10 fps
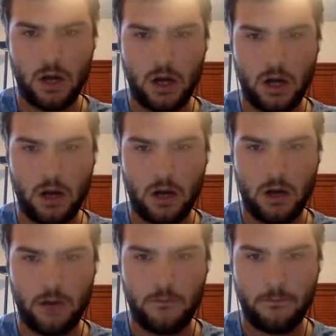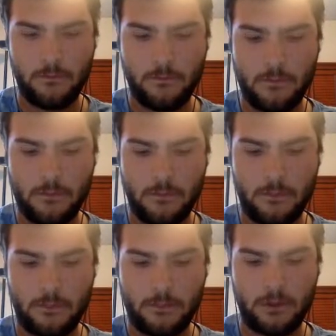Go
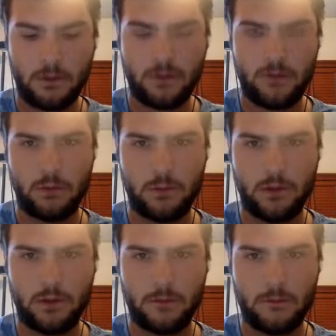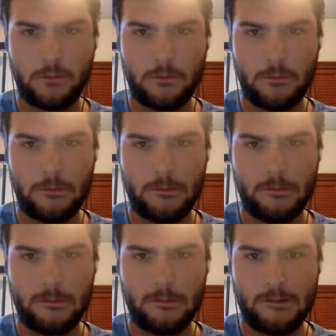ahead and foul play here.
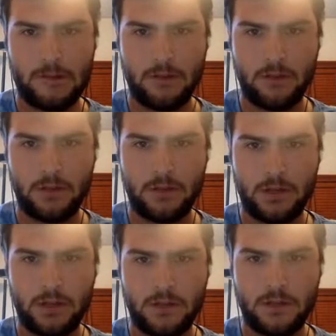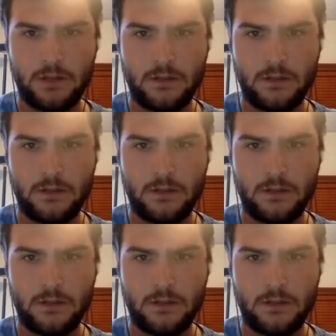I feel like he might SD.